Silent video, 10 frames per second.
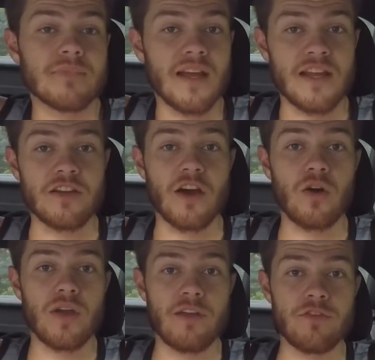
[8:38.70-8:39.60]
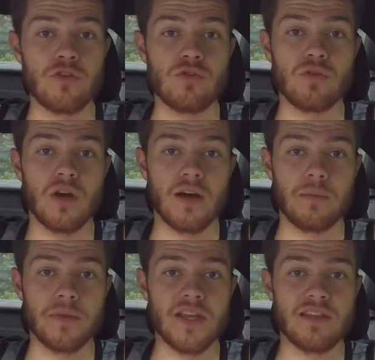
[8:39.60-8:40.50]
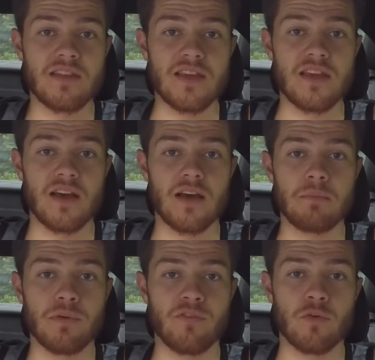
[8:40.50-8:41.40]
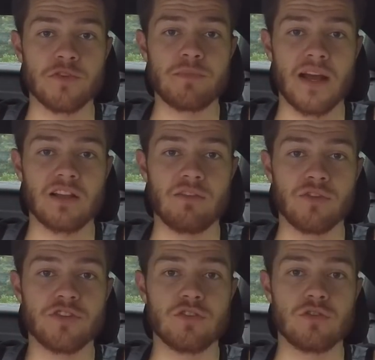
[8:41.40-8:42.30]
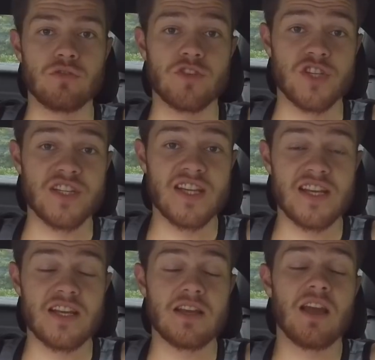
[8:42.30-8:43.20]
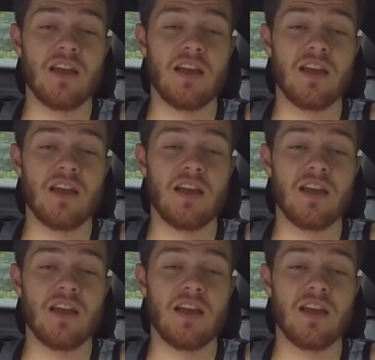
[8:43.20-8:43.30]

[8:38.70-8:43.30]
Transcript: you know, if you get the Performance Pack Level 2 GT,